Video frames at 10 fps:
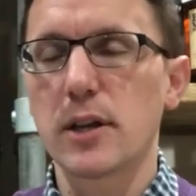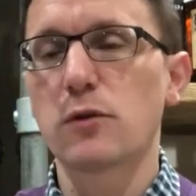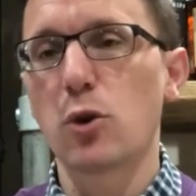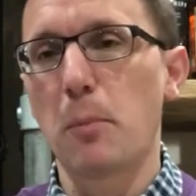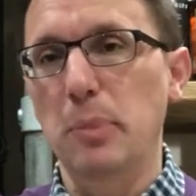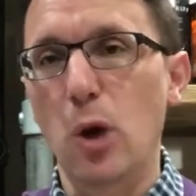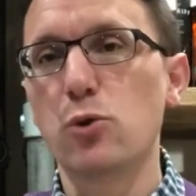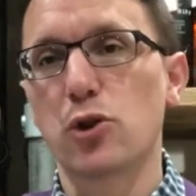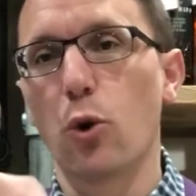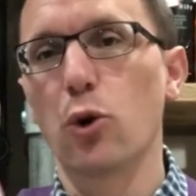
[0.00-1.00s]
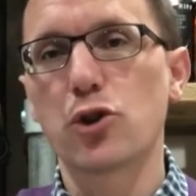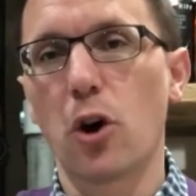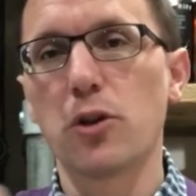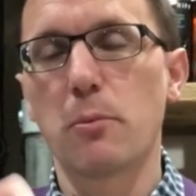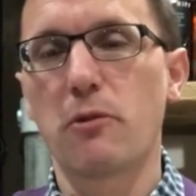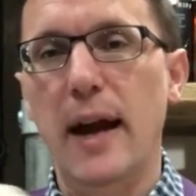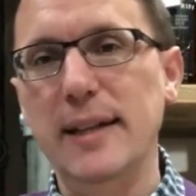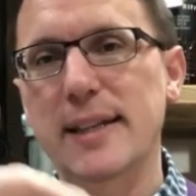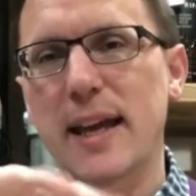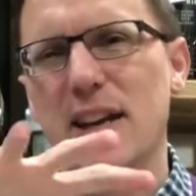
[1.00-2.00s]
of doing a blowtorch on the meringue
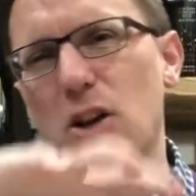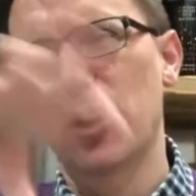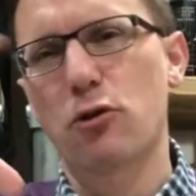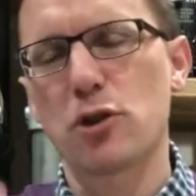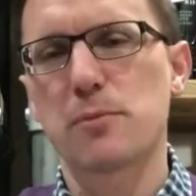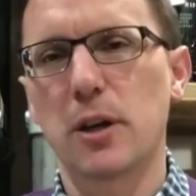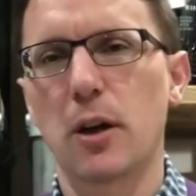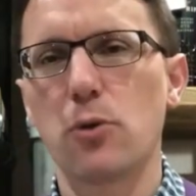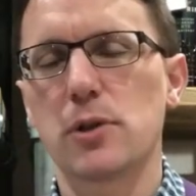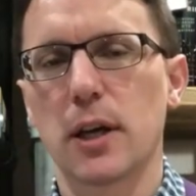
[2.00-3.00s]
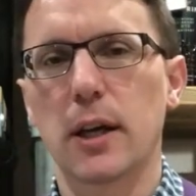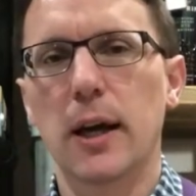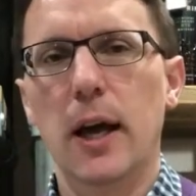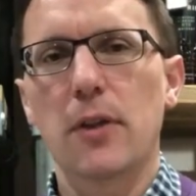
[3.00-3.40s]
to get that kind of crispy coating,